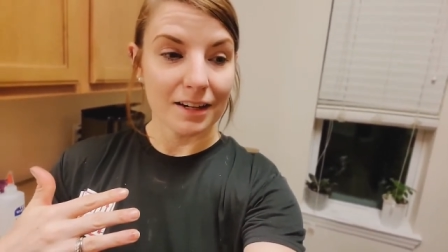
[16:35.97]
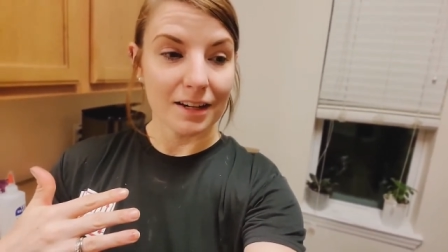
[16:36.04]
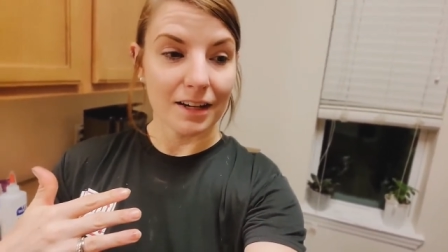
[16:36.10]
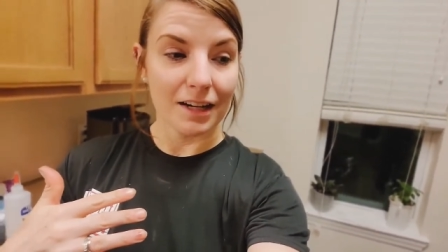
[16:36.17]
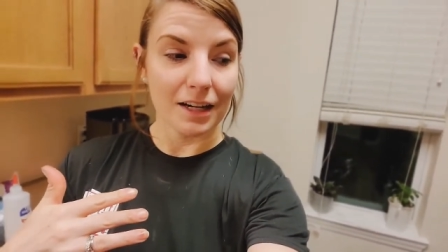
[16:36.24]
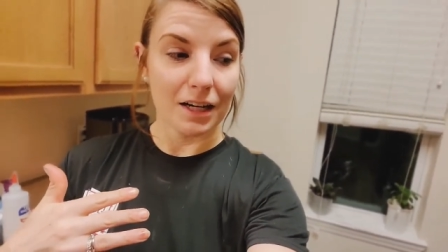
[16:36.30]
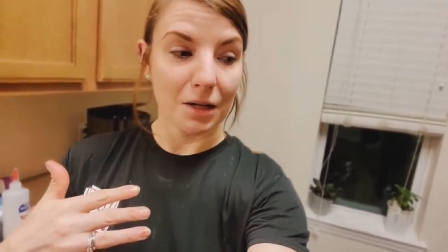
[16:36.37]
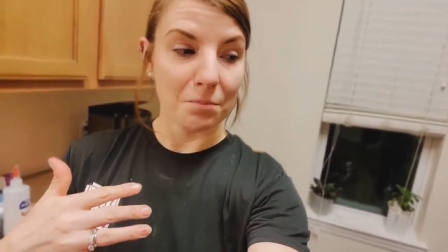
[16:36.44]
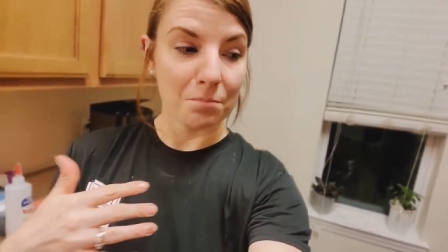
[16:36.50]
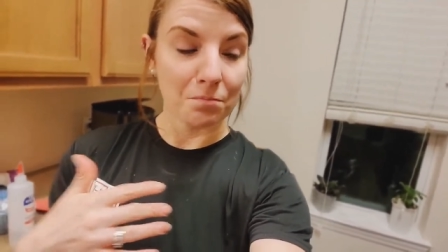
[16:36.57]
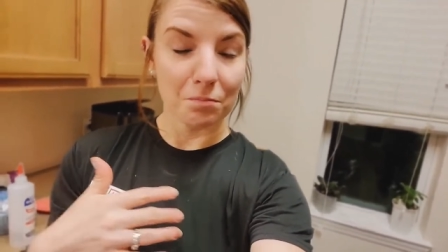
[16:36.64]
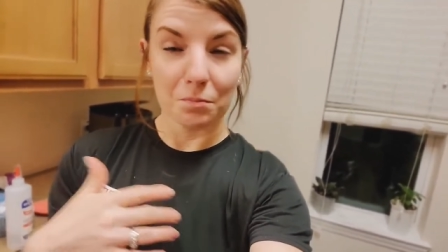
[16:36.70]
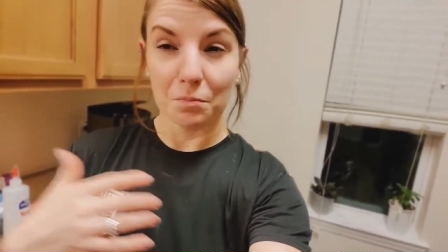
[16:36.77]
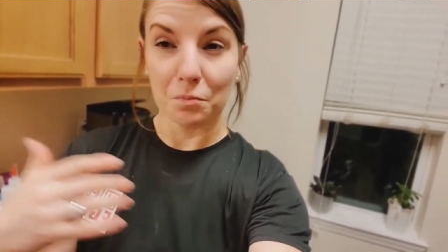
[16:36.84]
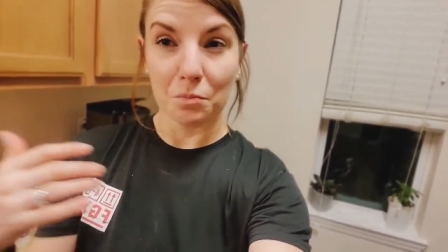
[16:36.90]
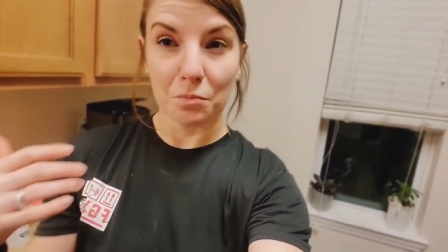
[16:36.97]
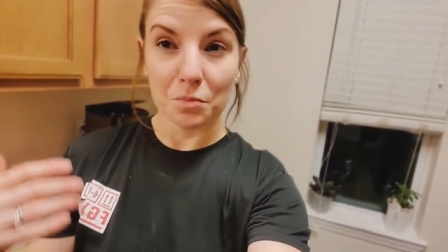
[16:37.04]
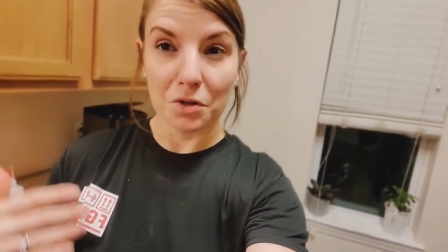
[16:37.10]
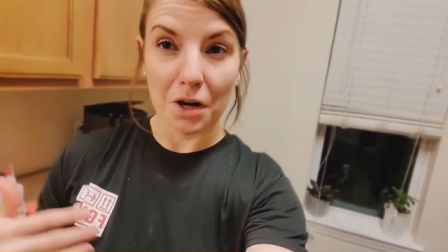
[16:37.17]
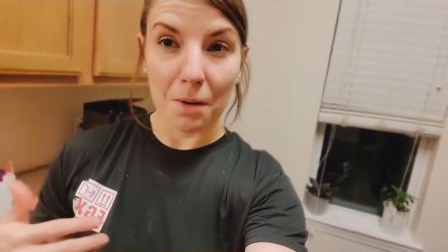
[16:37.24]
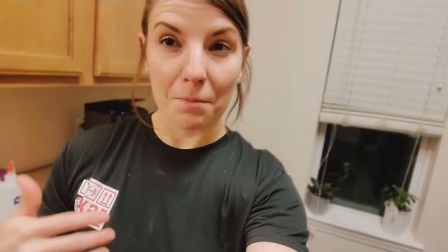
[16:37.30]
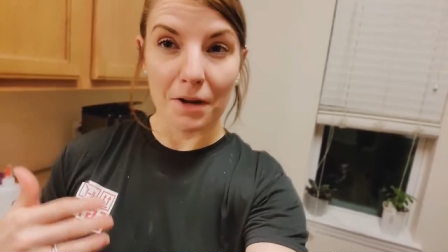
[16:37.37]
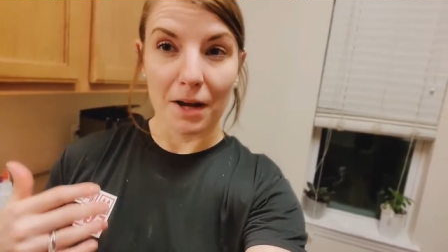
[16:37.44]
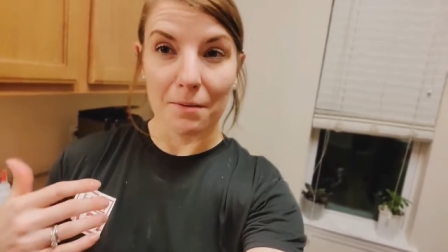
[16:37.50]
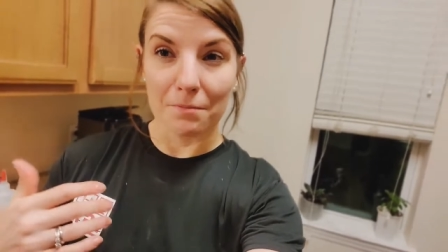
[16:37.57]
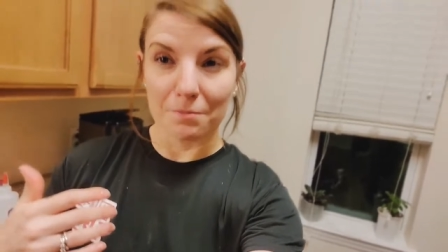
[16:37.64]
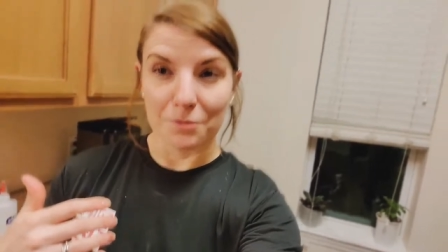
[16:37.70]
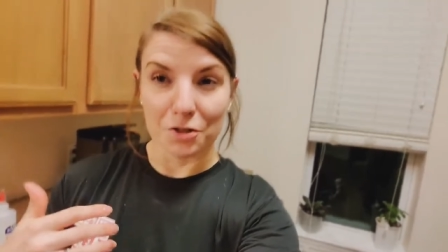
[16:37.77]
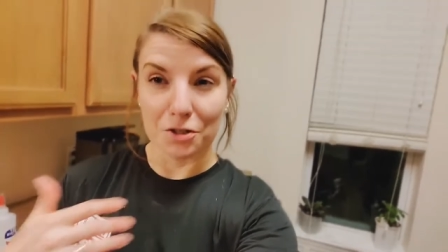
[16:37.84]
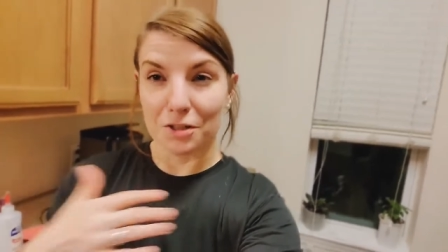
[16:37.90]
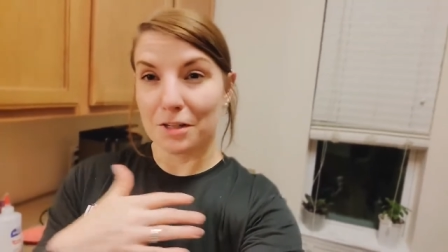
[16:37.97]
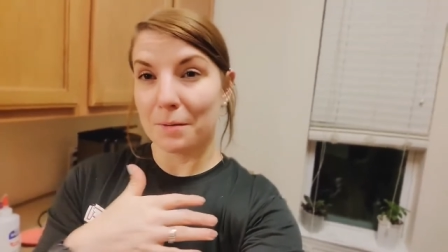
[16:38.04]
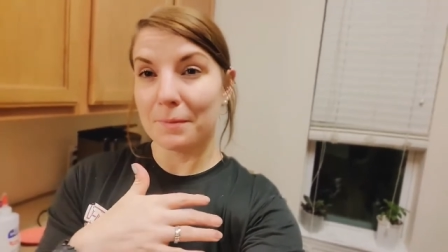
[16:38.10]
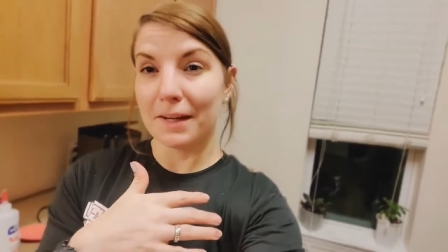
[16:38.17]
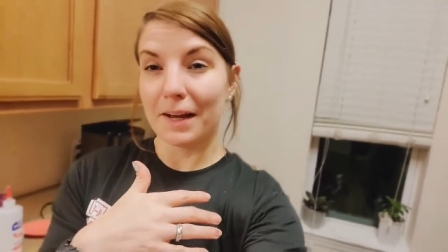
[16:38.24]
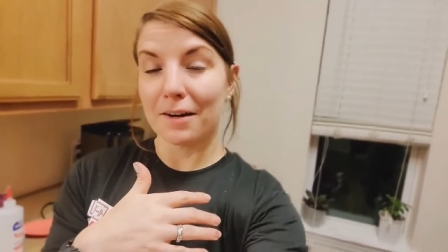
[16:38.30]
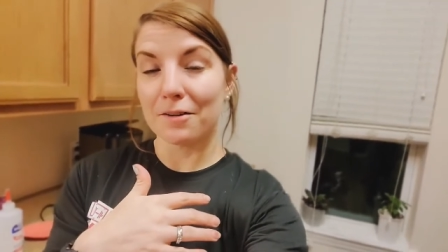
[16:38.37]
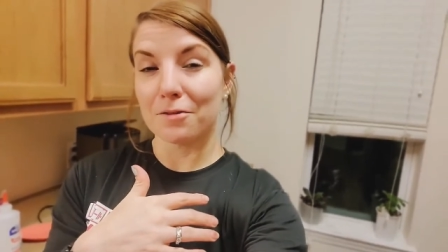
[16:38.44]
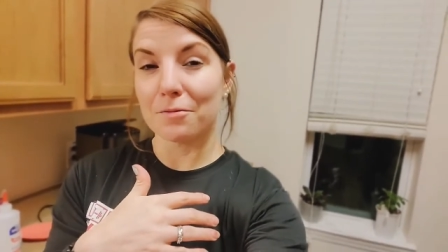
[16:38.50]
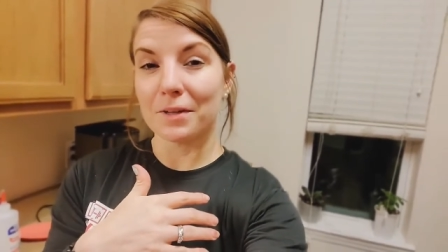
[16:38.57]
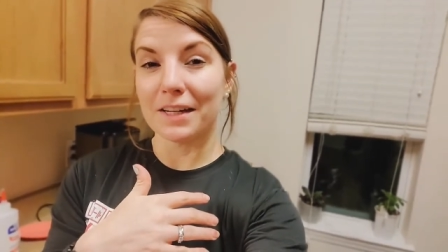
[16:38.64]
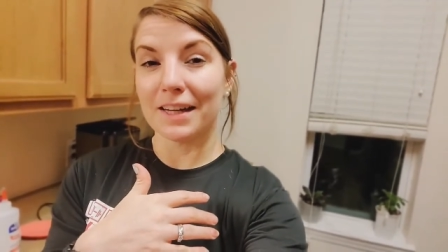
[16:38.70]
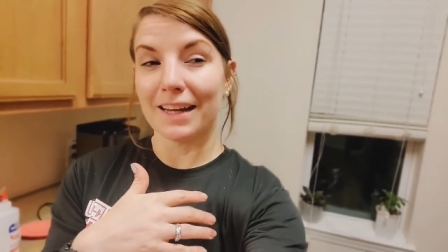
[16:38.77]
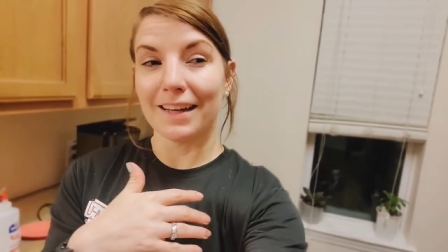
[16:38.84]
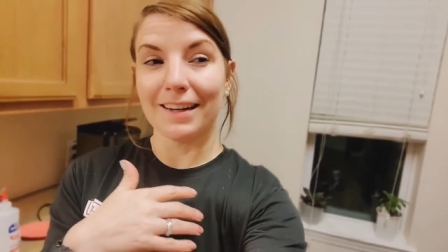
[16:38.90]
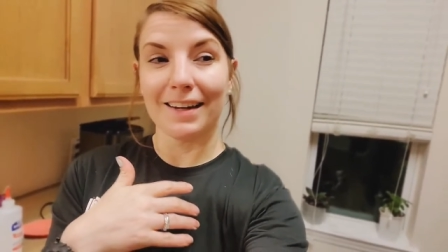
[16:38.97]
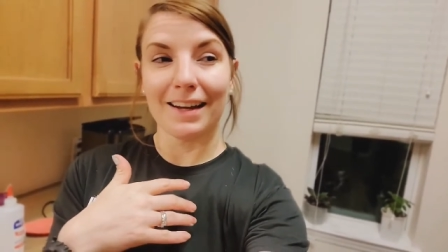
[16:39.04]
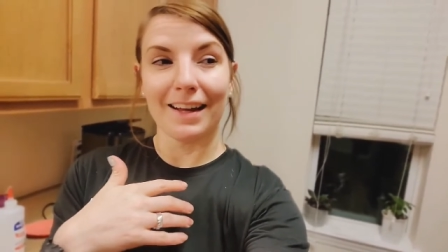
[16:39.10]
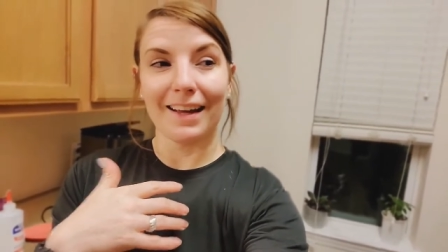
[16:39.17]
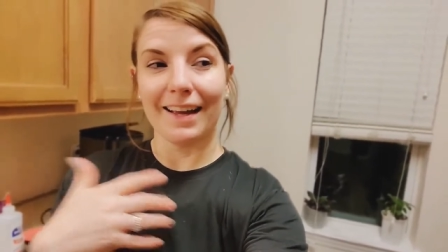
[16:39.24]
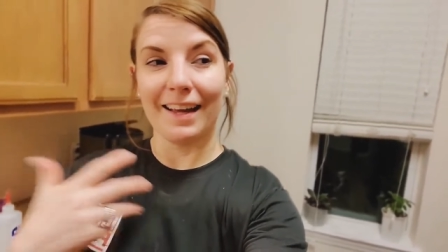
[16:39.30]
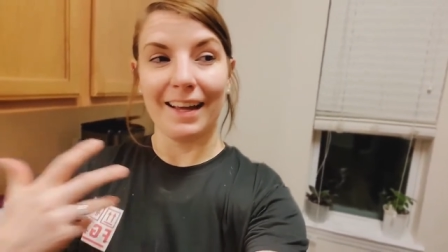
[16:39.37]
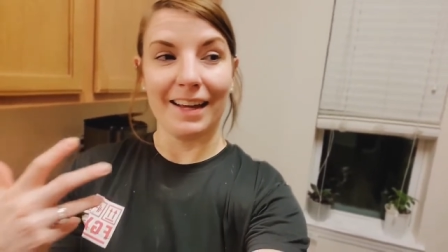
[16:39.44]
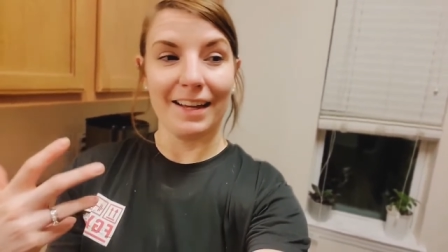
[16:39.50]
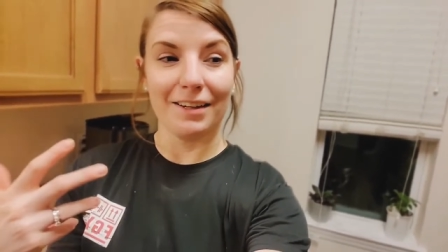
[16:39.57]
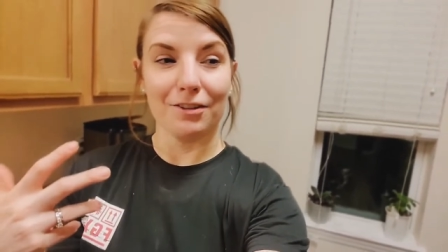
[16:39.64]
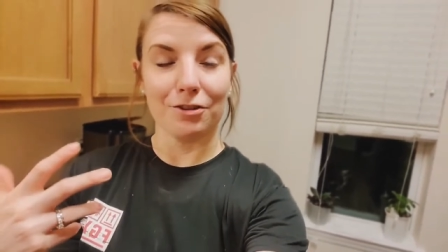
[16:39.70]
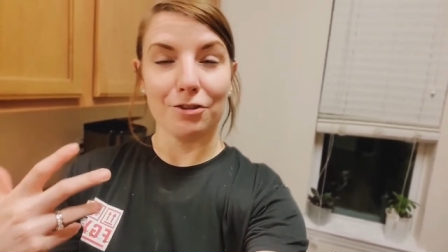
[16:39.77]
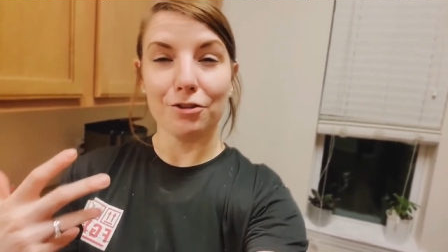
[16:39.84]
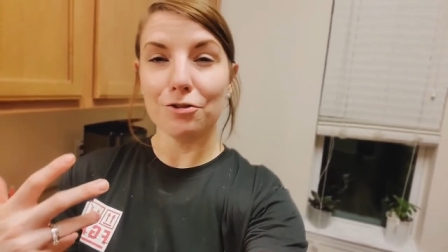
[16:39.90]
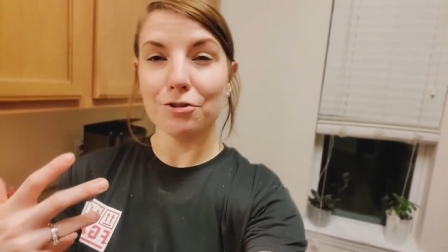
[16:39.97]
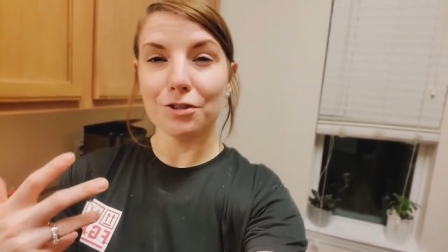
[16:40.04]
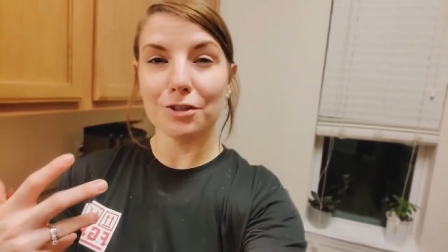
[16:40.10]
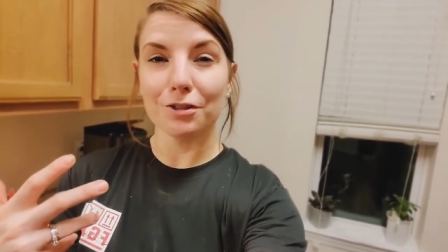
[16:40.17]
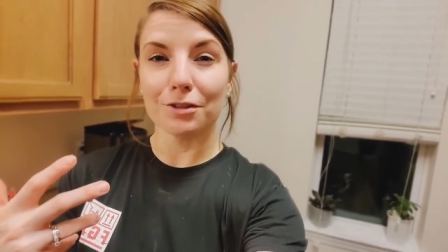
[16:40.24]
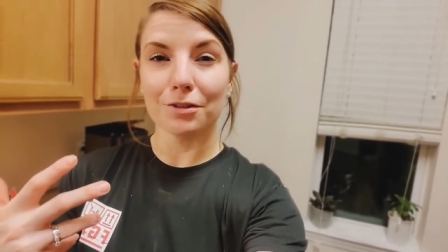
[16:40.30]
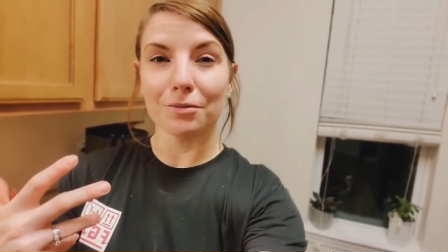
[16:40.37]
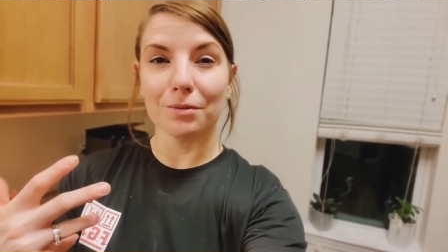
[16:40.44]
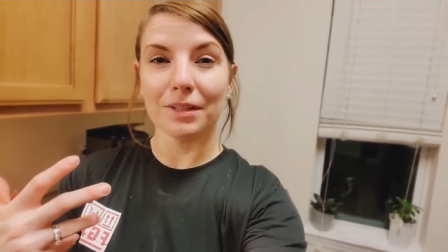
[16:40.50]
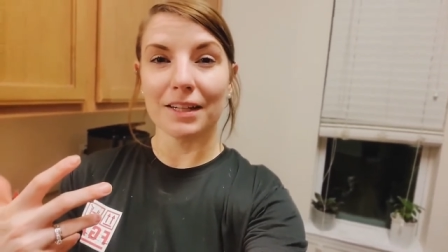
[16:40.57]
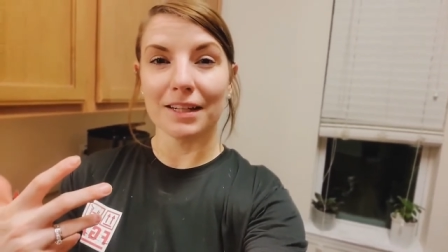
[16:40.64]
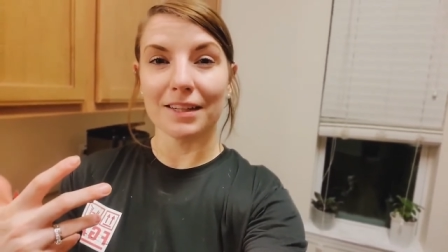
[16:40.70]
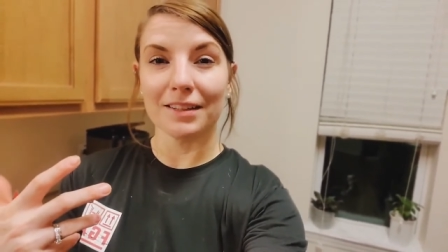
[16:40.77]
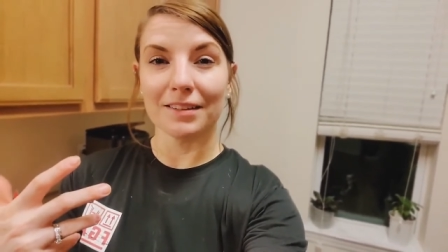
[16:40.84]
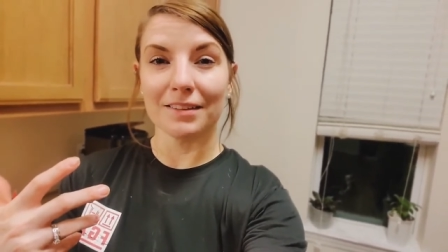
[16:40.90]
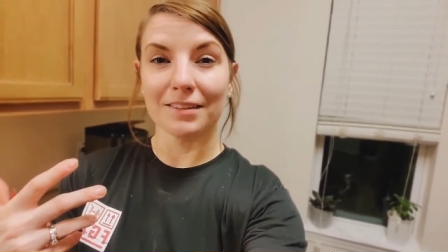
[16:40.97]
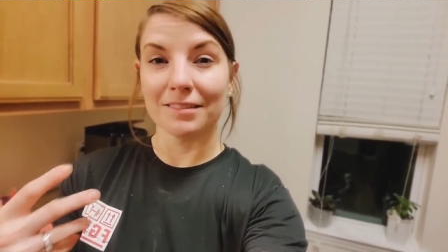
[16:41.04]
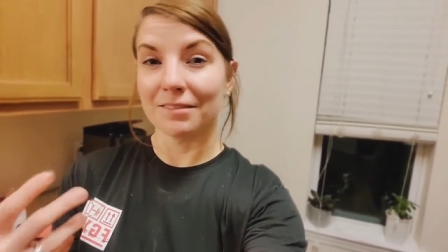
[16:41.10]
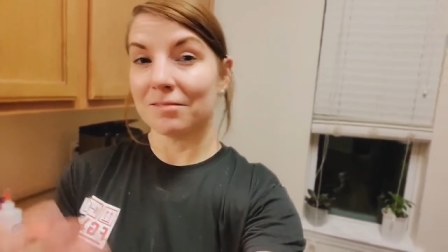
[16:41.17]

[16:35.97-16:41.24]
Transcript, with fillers: Um, come, I'm just coming out of the weekend and usually during the weekend